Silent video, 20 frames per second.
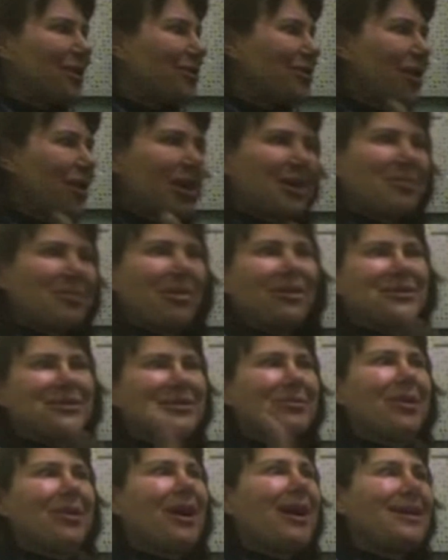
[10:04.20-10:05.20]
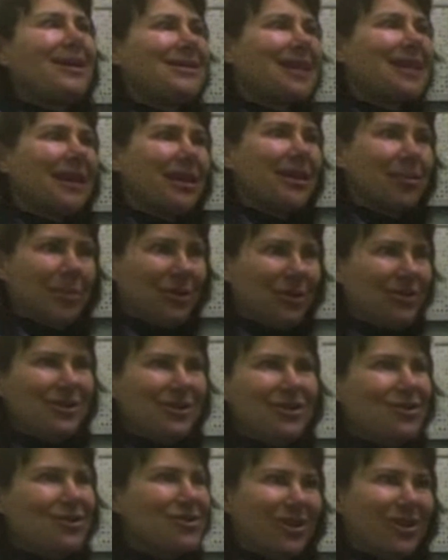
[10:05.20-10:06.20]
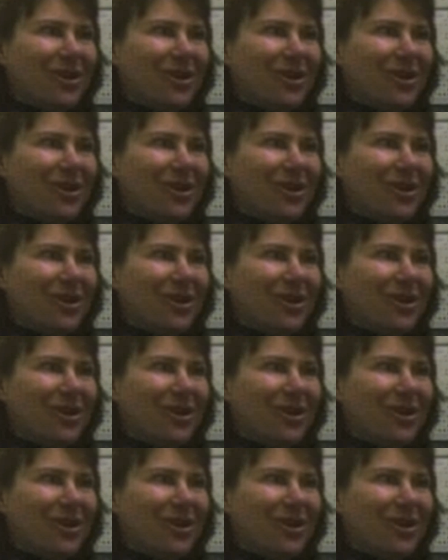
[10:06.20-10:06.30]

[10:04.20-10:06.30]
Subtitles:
talking about some guy I dated a million years ago.